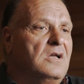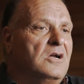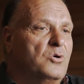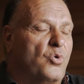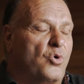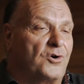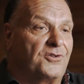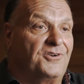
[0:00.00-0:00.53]

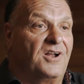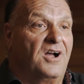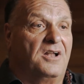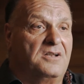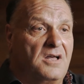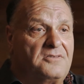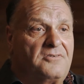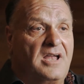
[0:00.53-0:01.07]
who ordered
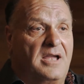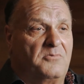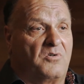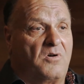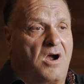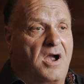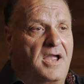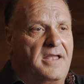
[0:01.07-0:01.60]
another
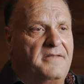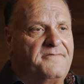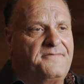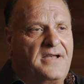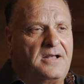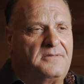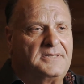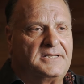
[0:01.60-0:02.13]
MRI and
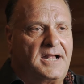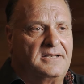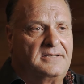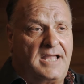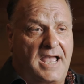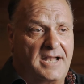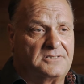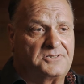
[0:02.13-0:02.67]
found that I'd
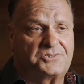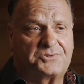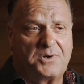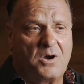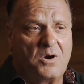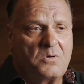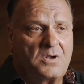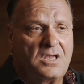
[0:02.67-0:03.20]
had a
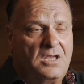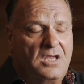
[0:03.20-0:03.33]
stroke